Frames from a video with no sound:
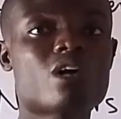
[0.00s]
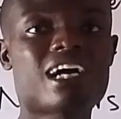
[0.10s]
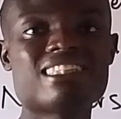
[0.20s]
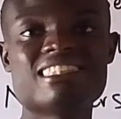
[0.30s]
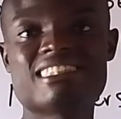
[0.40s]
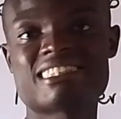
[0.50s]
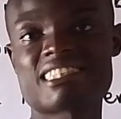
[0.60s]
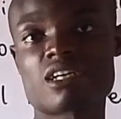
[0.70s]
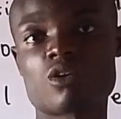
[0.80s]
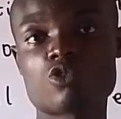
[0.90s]
to look at the
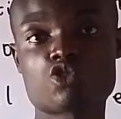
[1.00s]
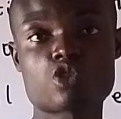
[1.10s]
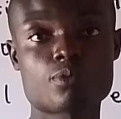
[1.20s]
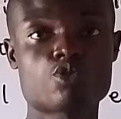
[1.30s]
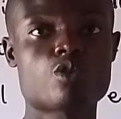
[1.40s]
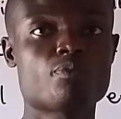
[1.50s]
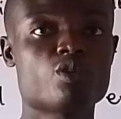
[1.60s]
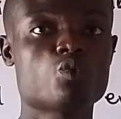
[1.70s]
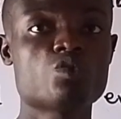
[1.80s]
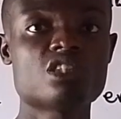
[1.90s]
second
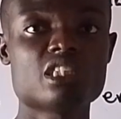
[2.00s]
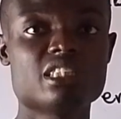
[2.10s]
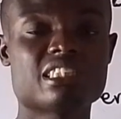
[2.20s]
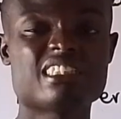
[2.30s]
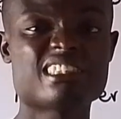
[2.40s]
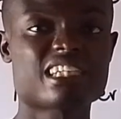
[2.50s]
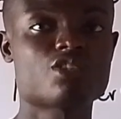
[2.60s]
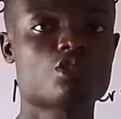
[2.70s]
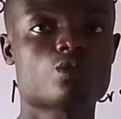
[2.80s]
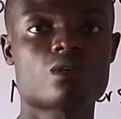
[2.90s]
subtopic, which is
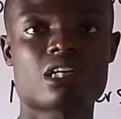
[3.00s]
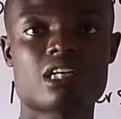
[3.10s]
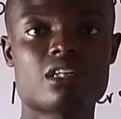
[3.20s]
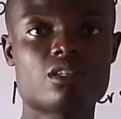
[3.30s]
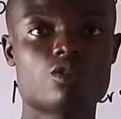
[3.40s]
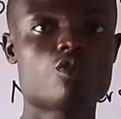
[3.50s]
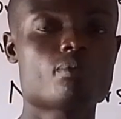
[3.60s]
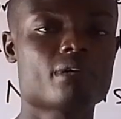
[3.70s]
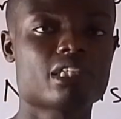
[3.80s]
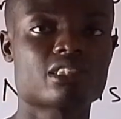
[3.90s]
natural
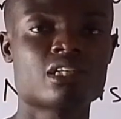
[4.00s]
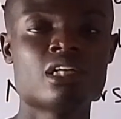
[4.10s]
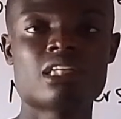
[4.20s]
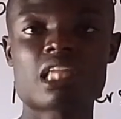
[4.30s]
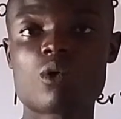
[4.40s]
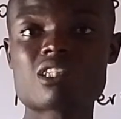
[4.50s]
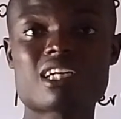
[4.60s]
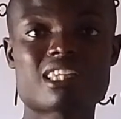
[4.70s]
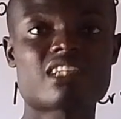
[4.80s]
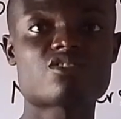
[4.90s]
numbers. Now,
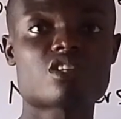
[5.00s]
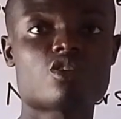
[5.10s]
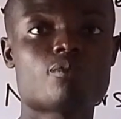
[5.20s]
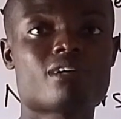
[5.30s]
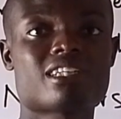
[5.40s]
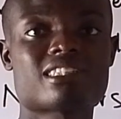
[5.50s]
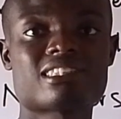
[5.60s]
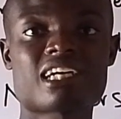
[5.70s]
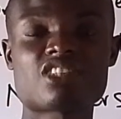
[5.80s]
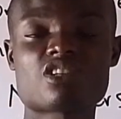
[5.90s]
what are natural
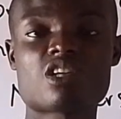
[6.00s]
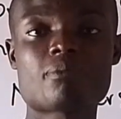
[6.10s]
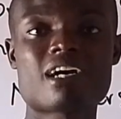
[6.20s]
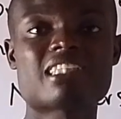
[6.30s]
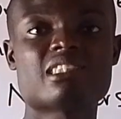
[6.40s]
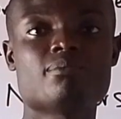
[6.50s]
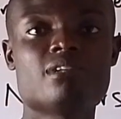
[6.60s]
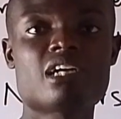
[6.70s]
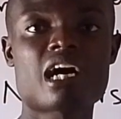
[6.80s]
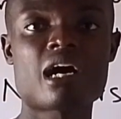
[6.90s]
numbers? Natural numbers are
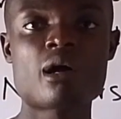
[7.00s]
simply